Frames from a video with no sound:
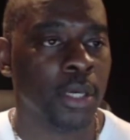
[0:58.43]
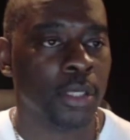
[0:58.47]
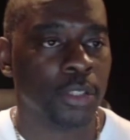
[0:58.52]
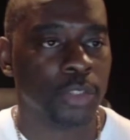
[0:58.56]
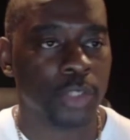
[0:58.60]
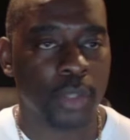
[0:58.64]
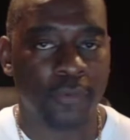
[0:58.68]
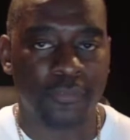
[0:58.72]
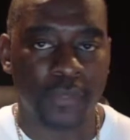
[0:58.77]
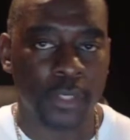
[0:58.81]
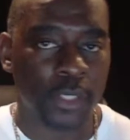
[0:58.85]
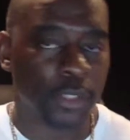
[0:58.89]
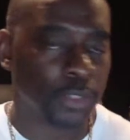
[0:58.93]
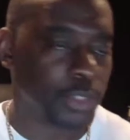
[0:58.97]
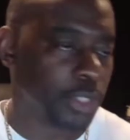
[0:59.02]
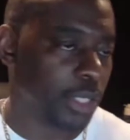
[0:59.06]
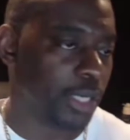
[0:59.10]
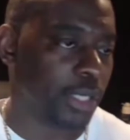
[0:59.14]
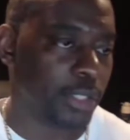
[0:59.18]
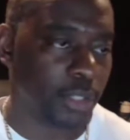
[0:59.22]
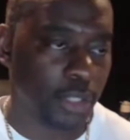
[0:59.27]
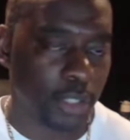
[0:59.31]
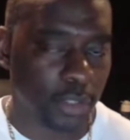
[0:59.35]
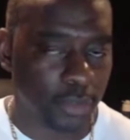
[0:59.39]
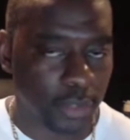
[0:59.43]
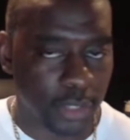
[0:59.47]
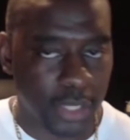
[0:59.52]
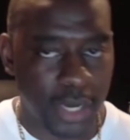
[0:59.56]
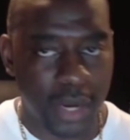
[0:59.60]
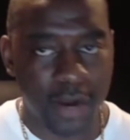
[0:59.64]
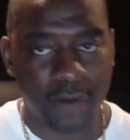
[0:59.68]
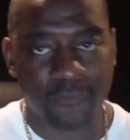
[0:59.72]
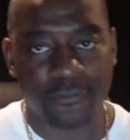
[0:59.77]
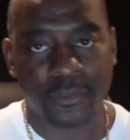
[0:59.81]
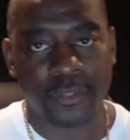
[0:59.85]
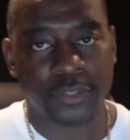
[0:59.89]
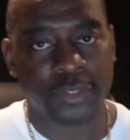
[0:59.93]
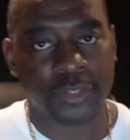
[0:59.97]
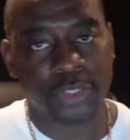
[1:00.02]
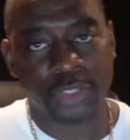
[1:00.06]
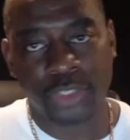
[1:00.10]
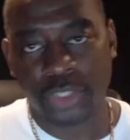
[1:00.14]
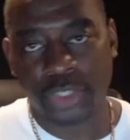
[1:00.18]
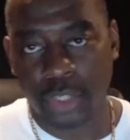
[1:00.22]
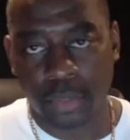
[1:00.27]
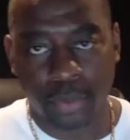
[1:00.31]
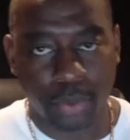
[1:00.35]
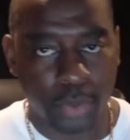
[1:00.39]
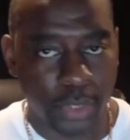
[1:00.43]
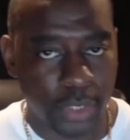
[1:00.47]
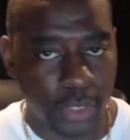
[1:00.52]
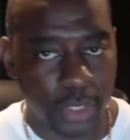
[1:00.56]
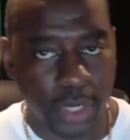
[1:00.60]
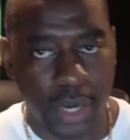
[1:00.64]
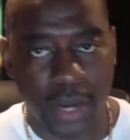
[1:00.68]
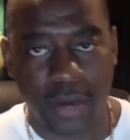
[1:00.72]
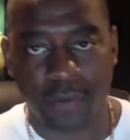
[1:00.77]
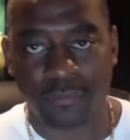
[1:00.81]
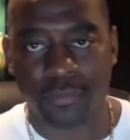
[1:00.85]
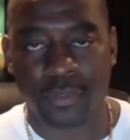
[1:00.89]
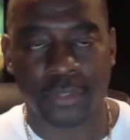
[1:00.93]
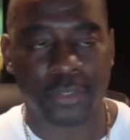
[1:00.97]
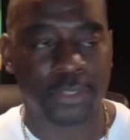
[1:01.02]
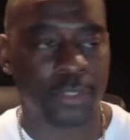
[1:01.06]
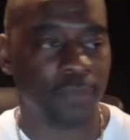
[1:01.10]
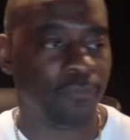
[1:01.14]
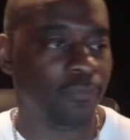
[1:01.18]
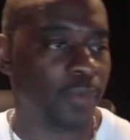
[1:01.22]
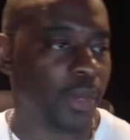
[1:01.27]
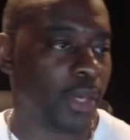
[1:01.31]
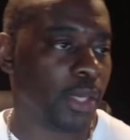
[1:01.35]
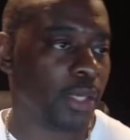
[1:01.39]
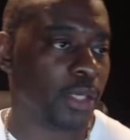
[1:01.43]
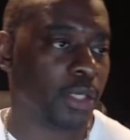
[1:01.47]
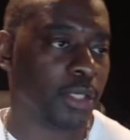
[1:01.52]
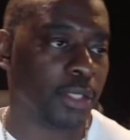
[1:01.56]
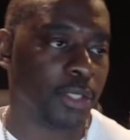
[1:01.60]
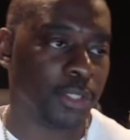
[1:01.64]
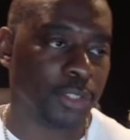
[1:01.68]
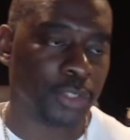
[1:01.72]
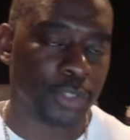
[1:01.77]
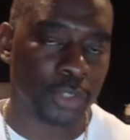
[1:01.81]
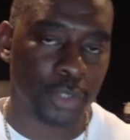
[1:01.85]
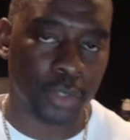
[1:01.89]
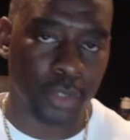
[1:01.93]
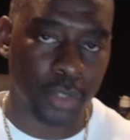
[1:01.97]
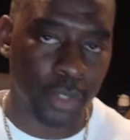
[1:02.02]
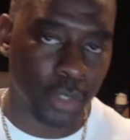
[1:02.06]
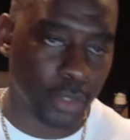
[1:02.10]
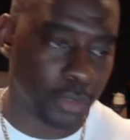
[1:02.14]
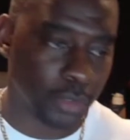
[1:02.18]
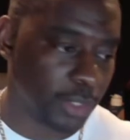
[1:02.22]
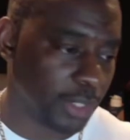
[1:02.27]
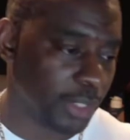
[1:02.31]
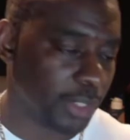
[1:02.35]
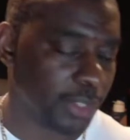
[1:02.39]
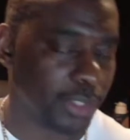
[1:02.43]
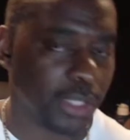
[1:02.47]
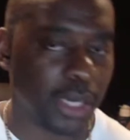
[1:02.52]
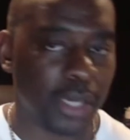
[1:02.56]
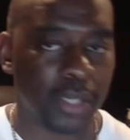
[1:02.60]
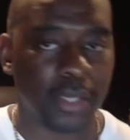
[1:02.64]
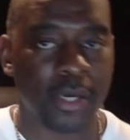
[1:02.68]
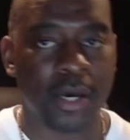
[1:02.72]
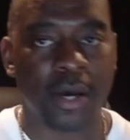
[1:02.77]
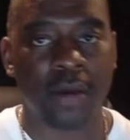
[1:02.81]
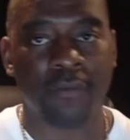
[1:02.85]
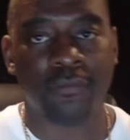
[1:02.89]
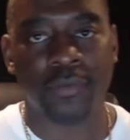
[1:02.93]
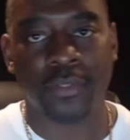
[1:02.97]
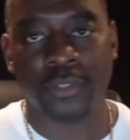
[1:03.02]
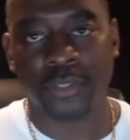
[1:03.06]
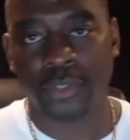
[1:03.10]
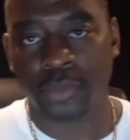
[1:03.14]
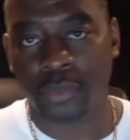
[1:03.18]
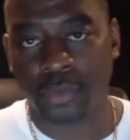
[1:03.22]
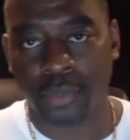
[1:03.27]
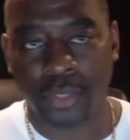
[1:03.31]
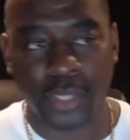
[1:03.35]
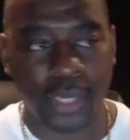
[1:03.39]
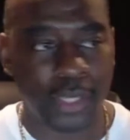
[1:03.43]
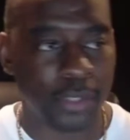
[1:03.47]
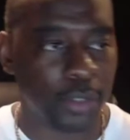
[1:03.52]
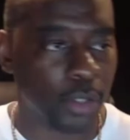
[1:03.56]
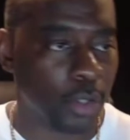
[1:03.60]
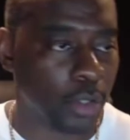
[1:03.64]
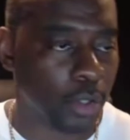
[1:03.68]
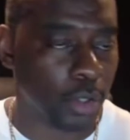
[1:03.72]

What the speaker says: So if you go to any other conference, the SharePoint conference in Vegas or the Ignite conference in Orlando